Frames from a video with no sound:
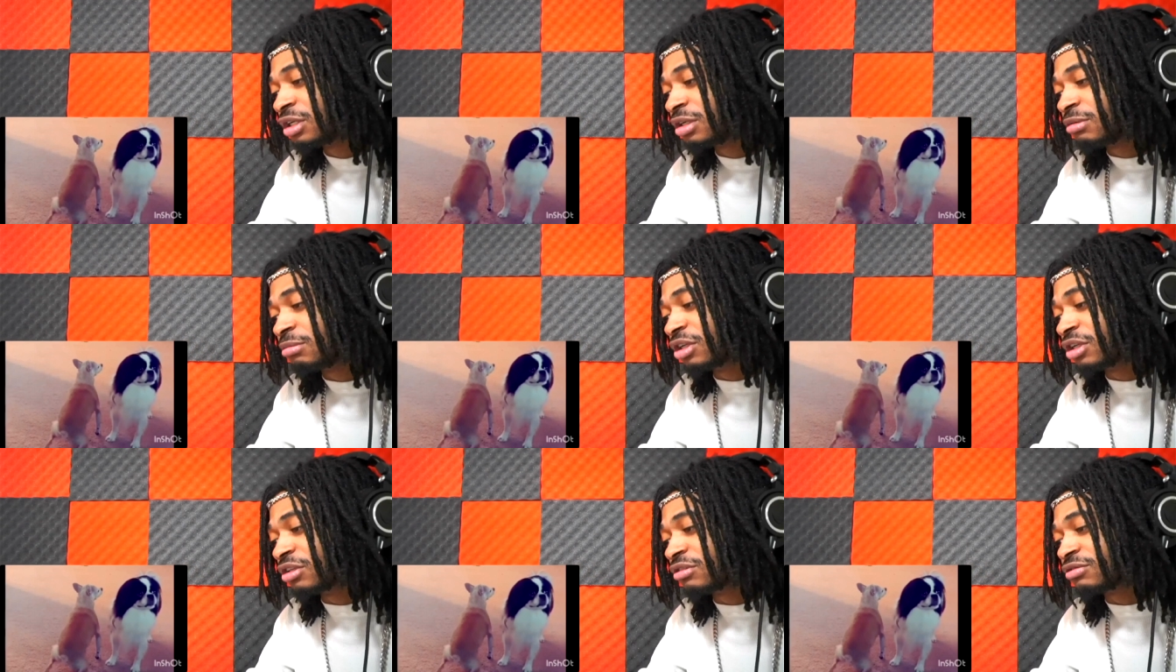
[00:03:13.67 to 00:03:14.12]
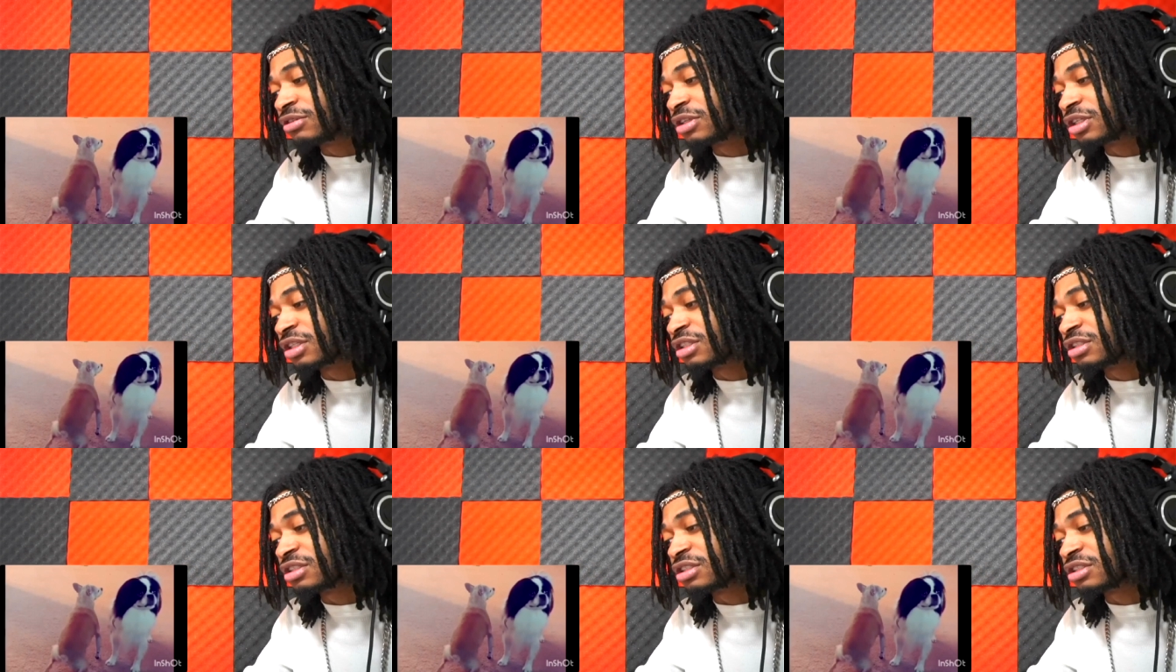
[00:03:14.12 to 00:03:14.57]

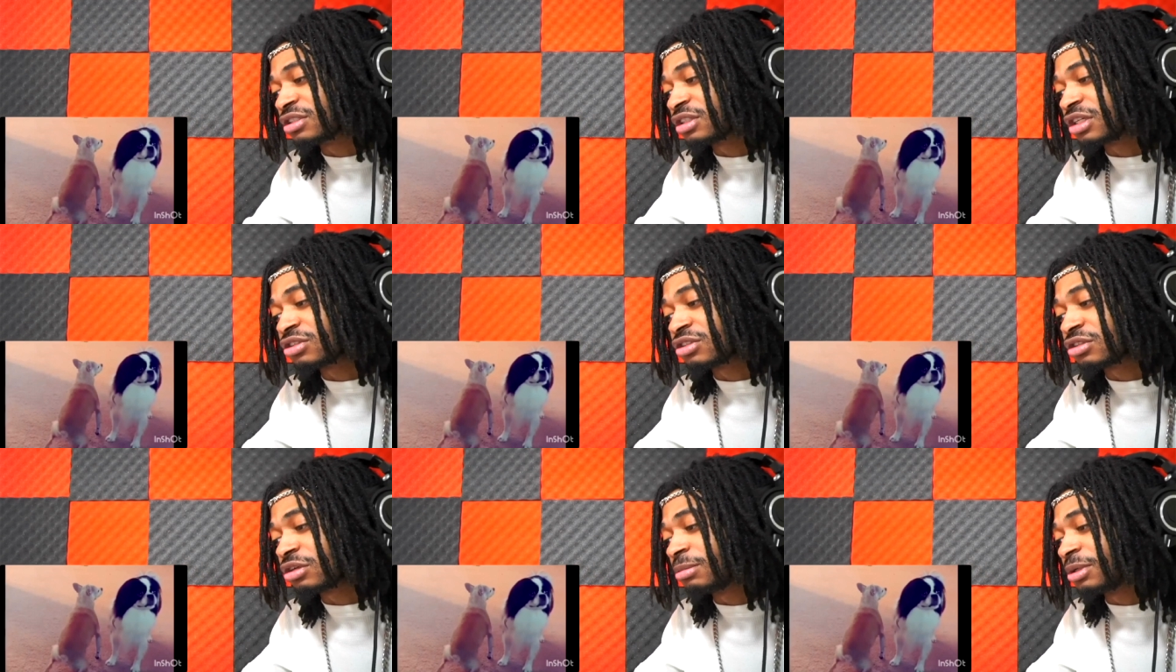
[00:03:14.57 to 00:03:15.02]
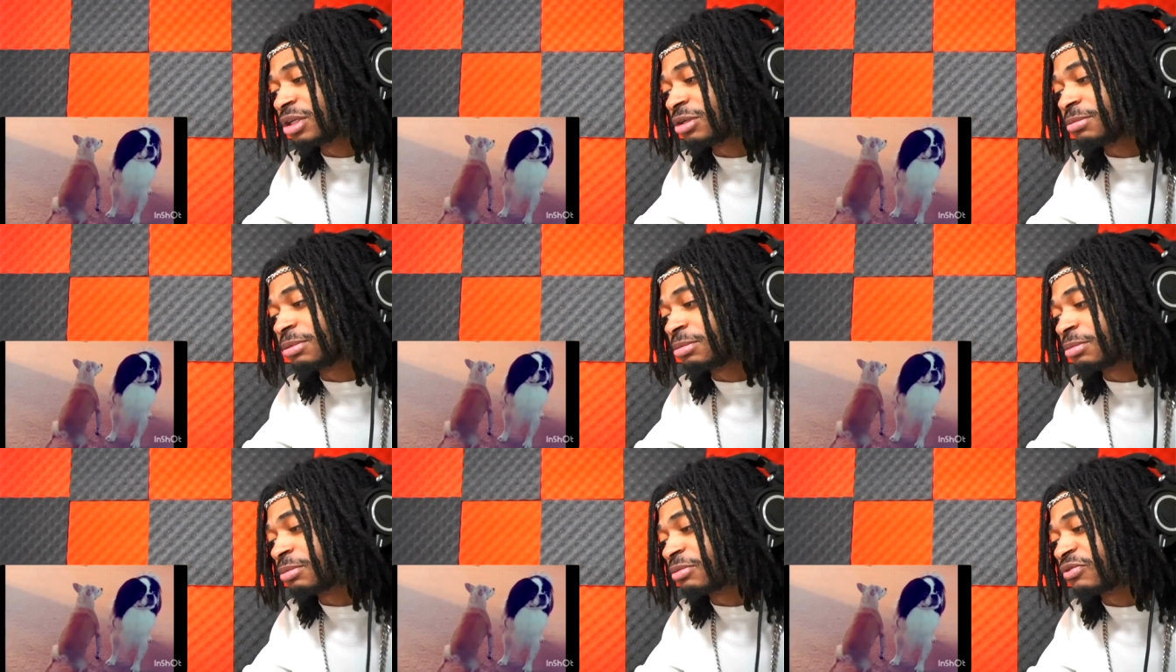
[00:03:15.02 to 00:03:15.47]
motherfucking just like so many
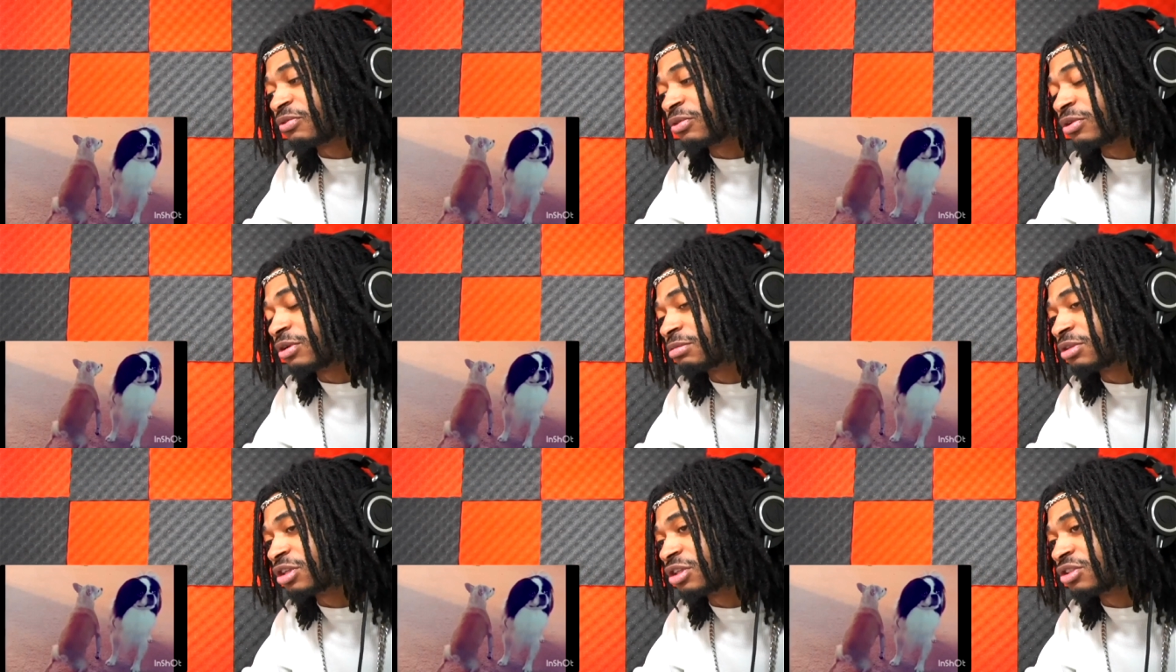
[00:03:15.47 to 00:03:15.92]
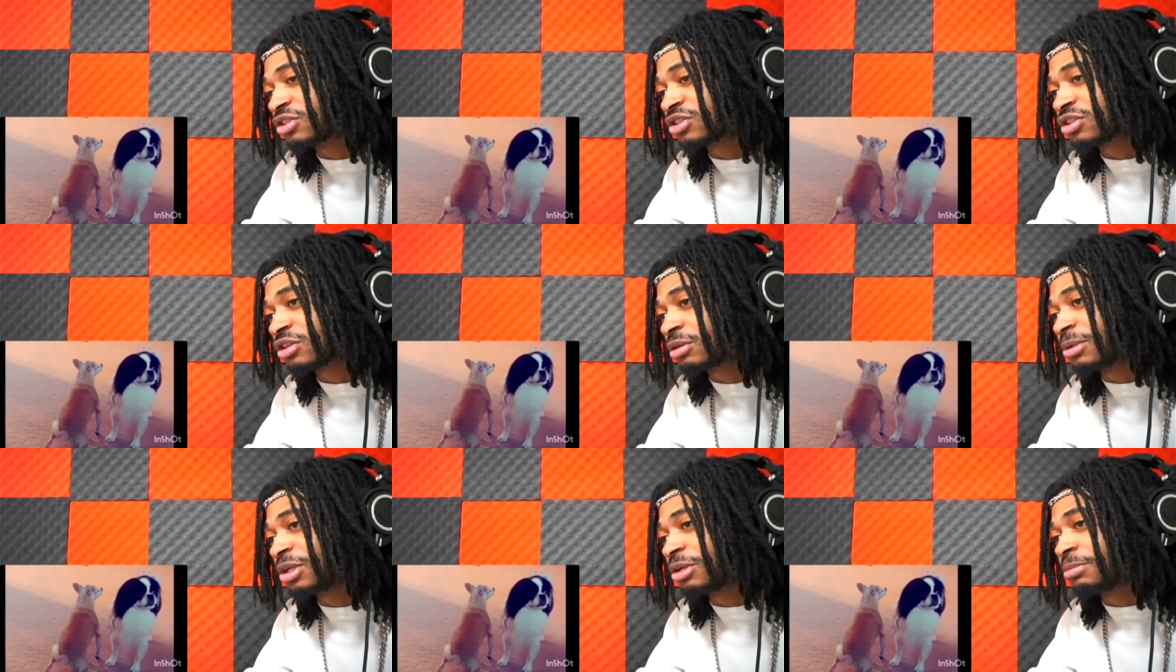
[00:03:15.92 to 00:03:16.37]
people perform there just
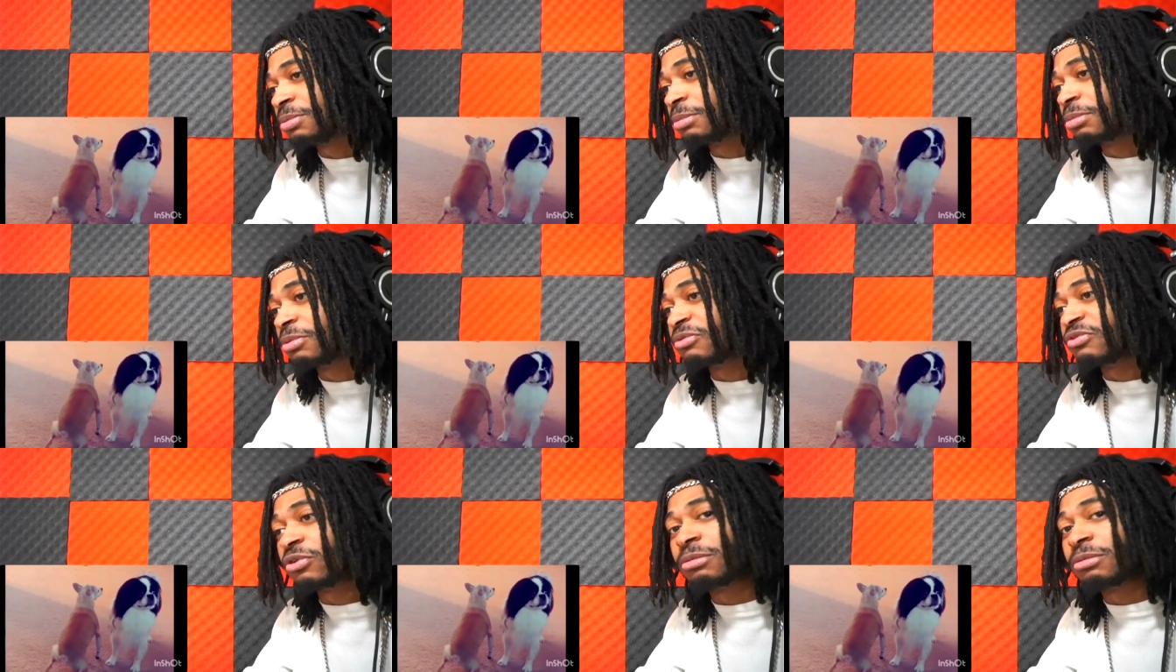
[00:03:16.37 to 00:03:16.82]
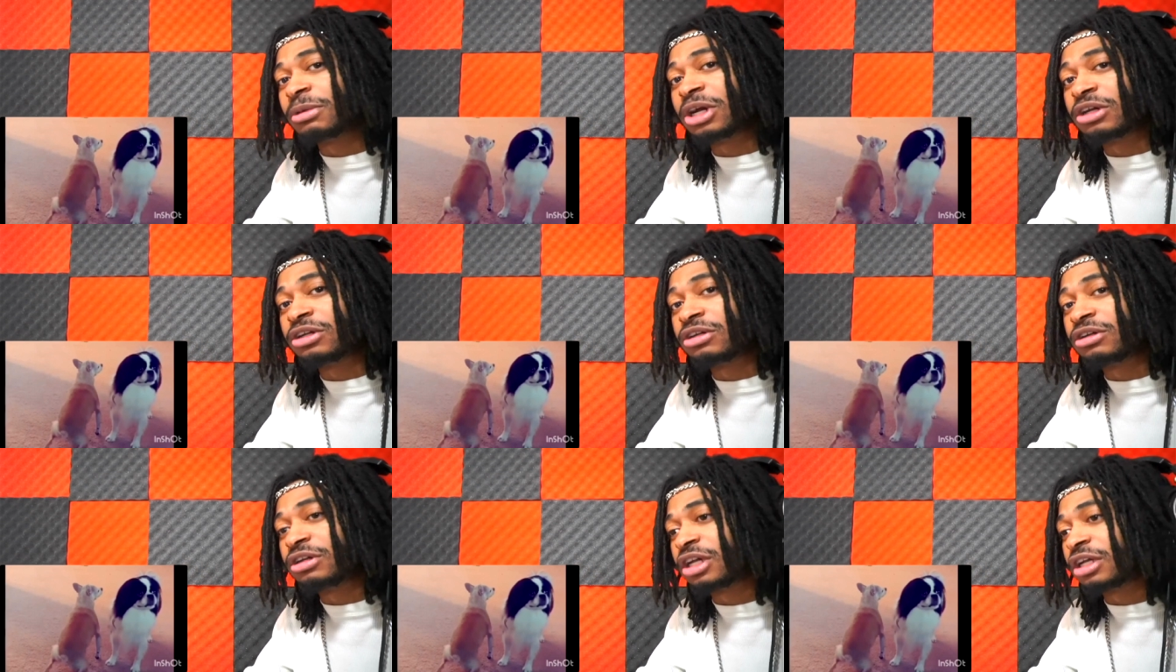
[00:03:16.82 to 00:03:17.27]
so many people perform
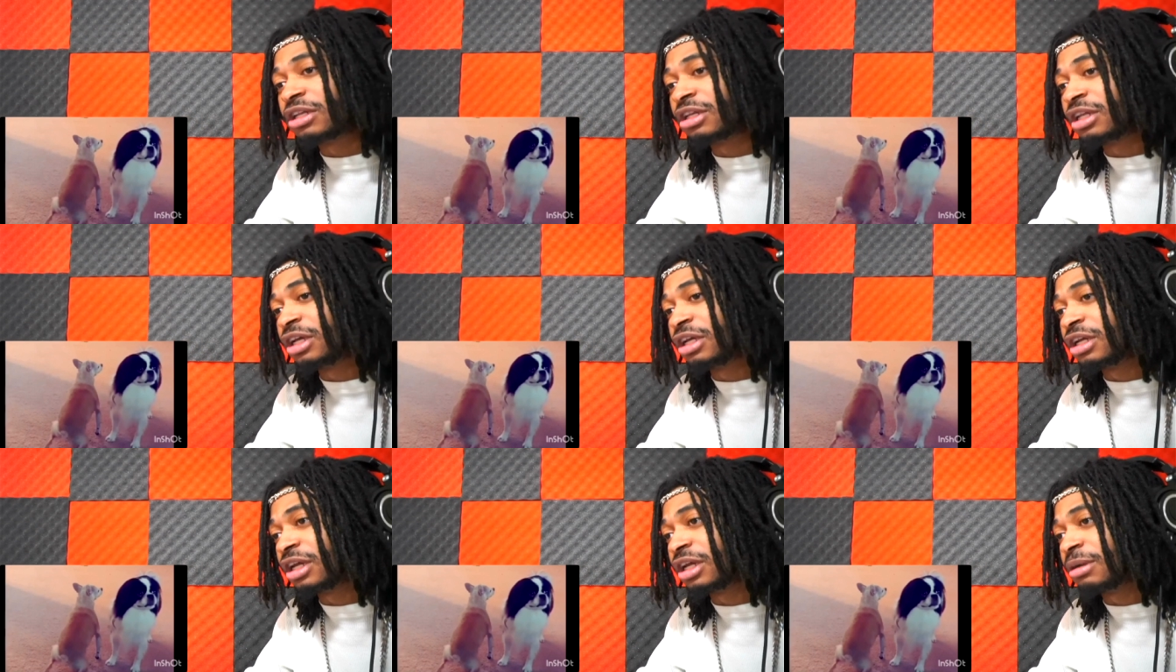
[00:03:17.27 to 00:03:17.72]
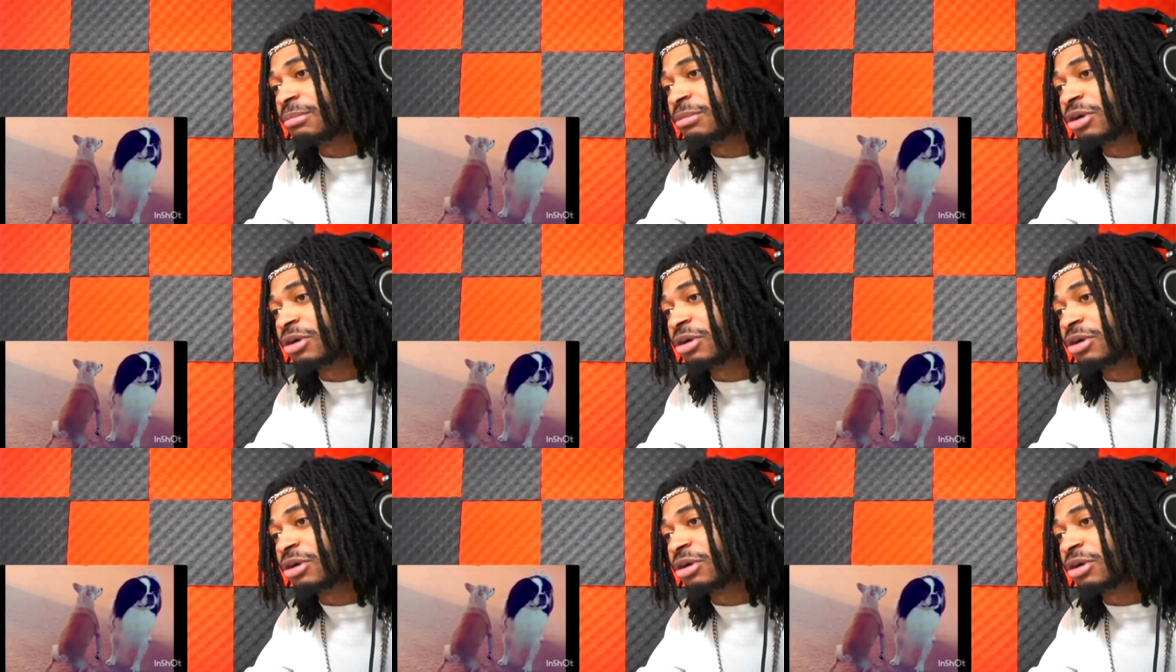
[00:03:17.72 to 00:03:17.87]
out here in Atlanta at